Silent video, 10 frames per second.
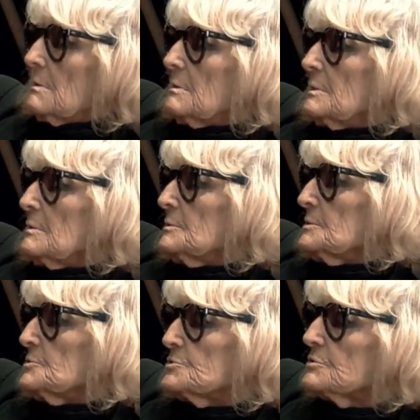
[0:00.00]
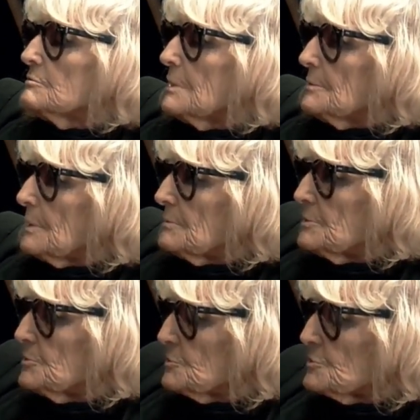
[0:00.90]
on Instagram,
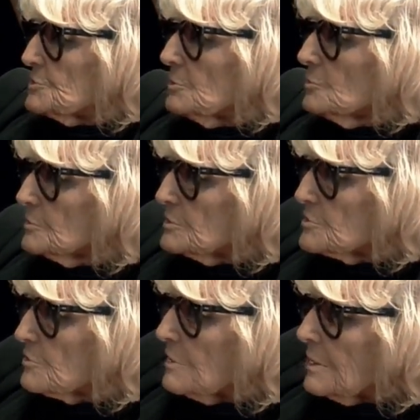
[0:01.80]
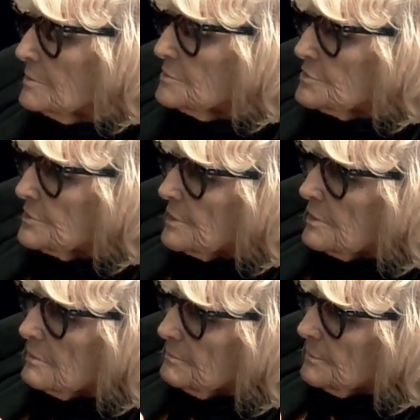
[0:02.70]
do you see all these crowds that
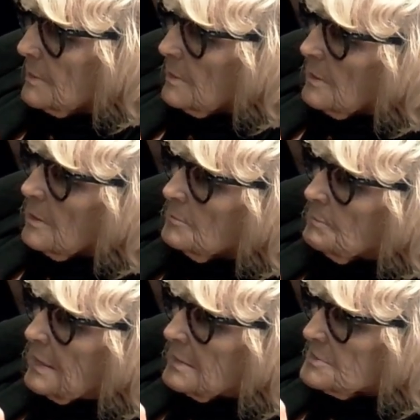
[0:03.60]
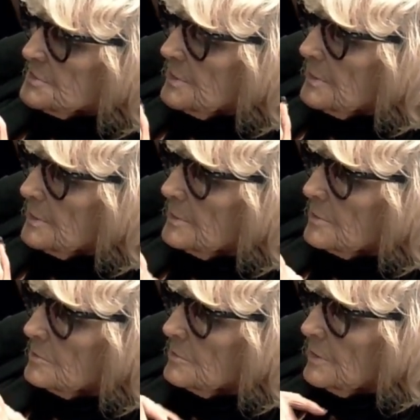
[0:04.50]
are on Palestine and
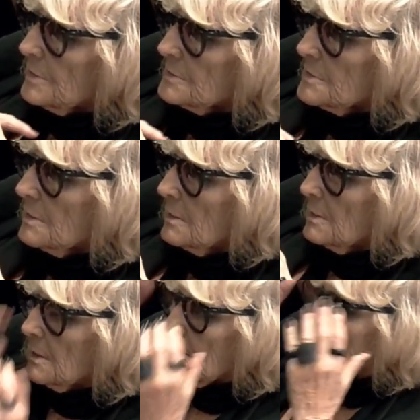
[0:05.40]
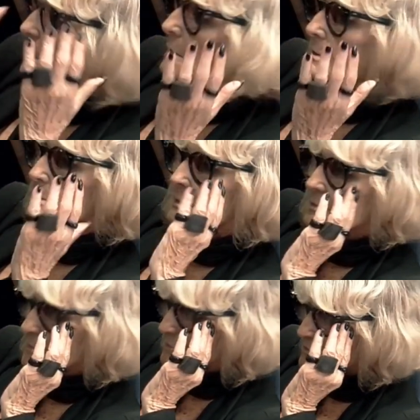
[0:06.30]
all that? Oh,
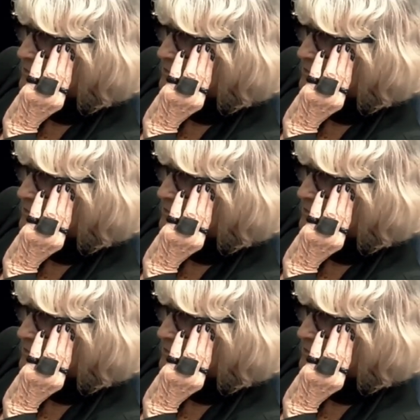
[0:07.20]
God, it's so